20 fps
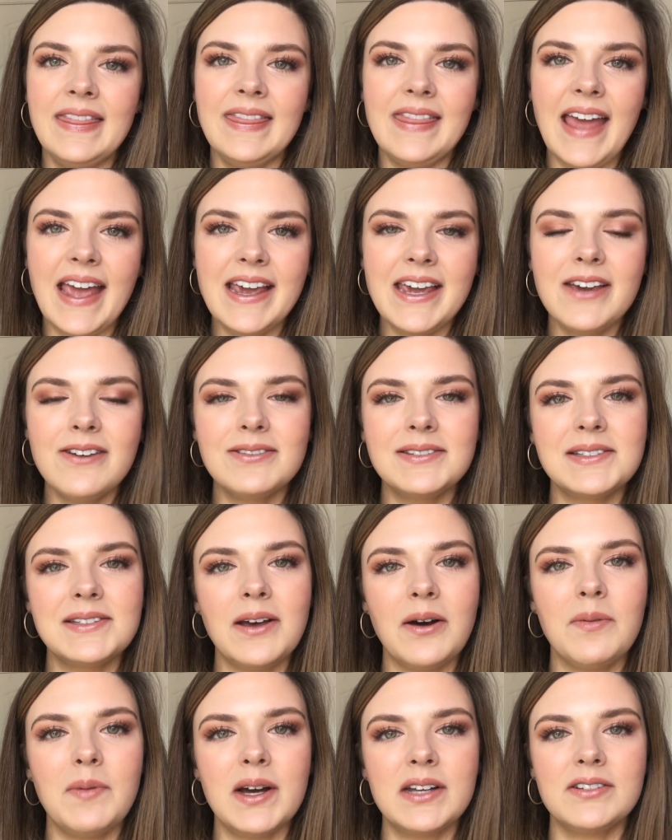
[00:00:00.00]
Thank you
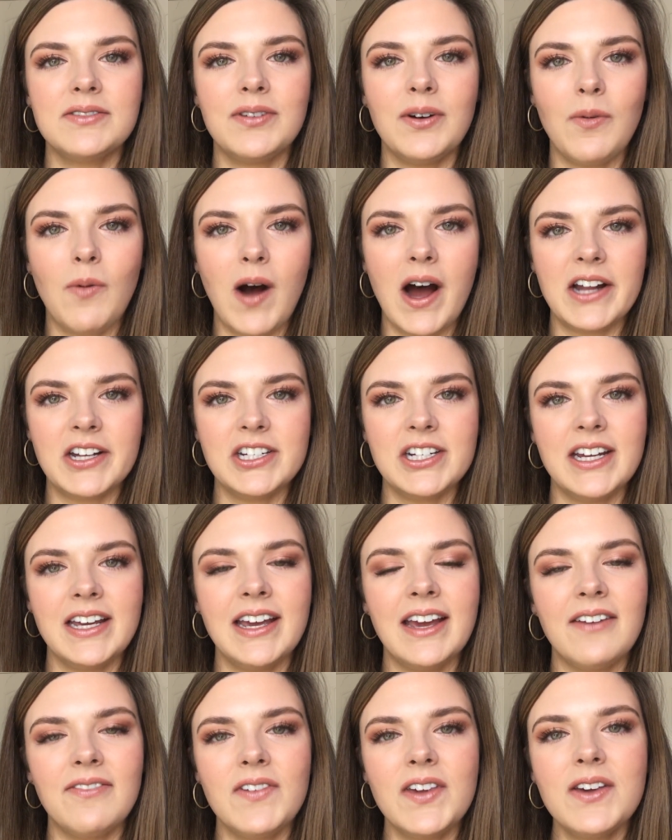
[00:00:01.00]
so much for
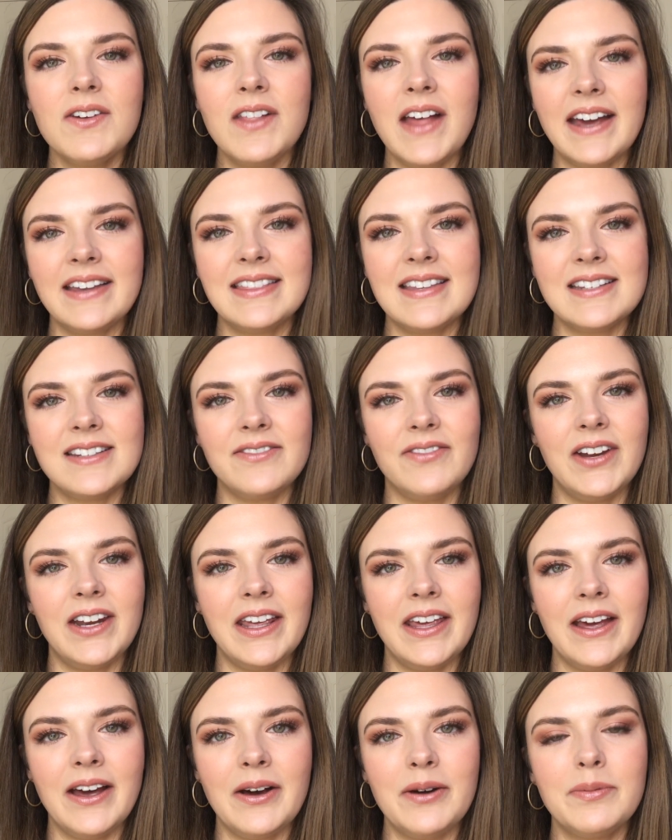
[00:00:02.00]
watching. If you like this
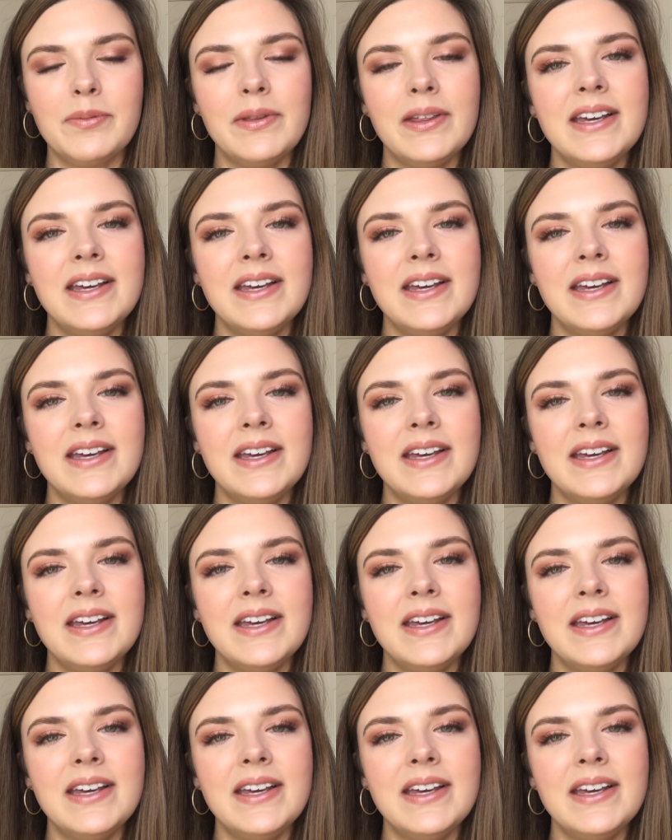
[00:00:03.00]
video,